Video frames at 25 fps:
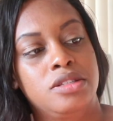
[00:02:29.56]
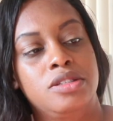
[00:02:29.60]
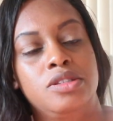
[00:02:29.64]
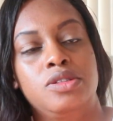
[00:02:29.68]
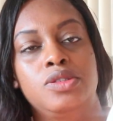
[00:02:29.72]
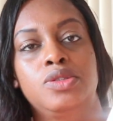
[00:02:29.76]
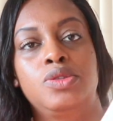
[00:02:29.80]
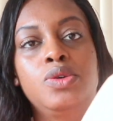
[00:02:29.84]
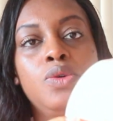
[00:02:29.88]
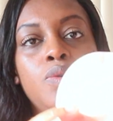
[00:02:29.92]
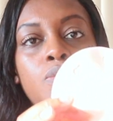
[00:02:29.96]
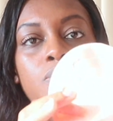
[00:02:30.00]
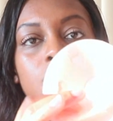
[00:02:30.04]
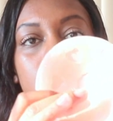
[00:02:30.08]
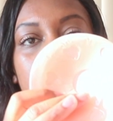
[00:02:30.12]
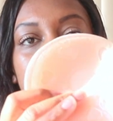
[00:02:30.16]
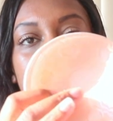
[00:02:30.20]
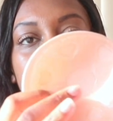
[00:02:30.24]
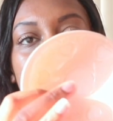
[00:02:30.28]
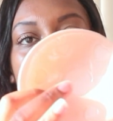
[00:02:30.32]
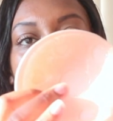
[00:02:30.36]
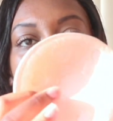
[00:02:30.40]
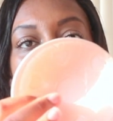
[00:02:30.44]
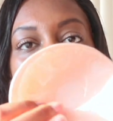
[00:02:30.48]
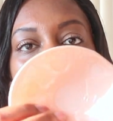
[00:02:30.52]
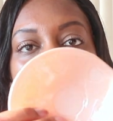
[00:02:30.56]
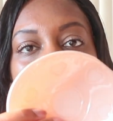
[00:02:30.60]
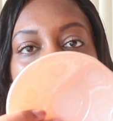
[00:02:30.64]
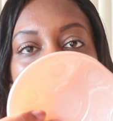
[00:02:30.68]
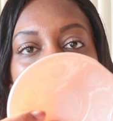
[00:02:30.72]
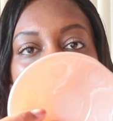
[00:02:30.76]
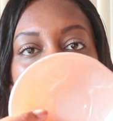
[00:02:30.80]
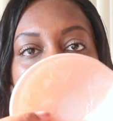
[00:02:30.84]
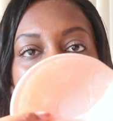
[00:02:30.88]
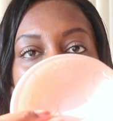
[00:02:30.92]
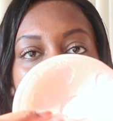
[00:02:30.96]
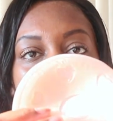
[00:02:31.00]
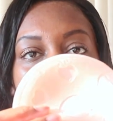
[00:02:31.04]
so this would be the
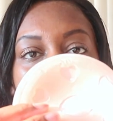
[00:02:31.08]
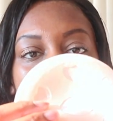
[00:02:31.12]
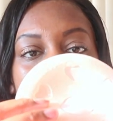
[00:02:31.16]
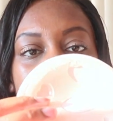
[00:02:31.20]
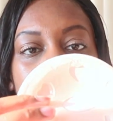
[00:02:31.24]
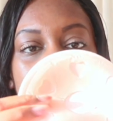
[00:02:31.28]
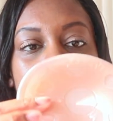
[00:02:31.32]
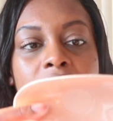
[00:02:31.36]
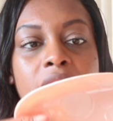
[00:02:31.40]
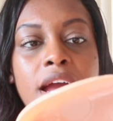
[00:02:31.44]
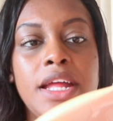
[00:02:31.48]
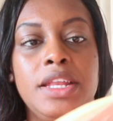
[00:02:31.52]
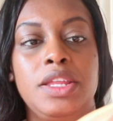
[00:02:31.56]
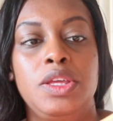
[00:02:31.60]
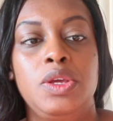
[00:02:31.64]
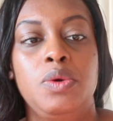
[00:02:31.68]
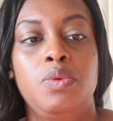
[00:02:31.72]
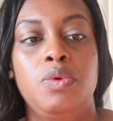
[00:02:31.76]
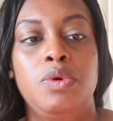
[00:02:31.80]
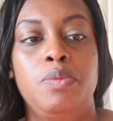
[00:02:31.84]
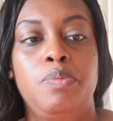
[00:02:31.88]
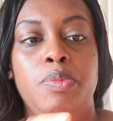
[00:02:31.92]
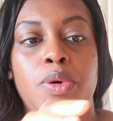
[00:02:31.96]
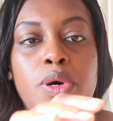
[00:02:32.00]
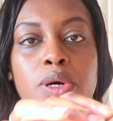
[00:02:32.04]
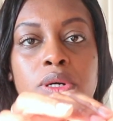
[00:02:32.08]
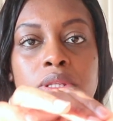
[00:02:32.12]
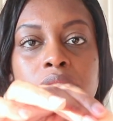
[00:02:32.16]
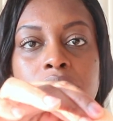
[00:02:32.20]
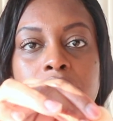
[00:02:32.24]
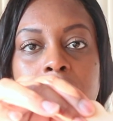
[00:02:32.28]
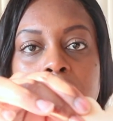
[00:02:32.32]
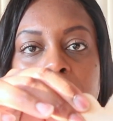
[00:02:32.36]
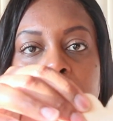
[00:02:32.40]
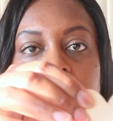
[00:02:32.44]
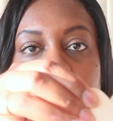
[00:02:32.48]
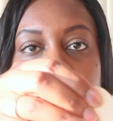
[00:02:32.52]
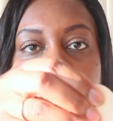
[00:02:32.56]
part that you would put,
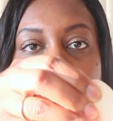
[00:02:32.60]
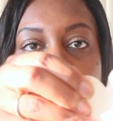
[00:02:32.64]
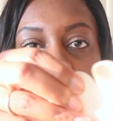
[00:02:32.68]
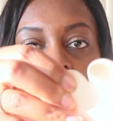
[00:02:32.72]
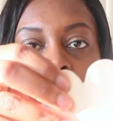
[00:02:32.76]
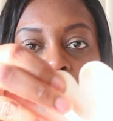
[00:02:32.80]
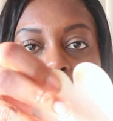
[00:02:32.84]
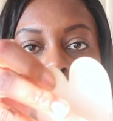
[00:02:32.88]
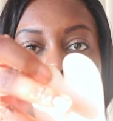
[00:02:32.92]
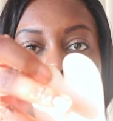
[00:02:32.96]
so